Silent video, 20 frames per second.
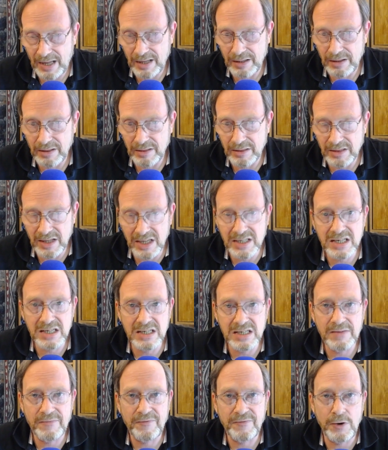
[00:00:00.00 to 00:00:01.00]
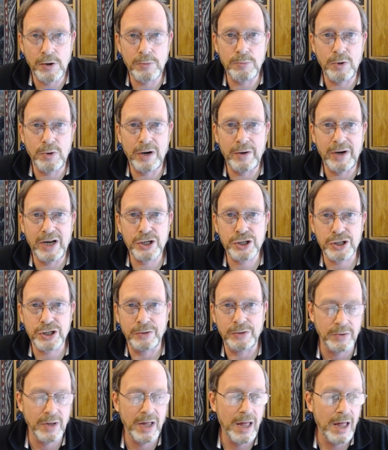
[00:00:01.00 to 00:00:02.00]
this is a firmware
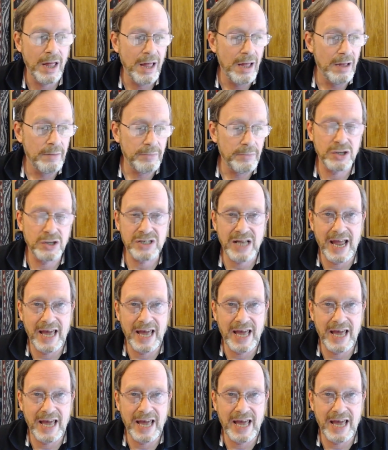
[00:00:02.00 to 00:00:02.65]
issue because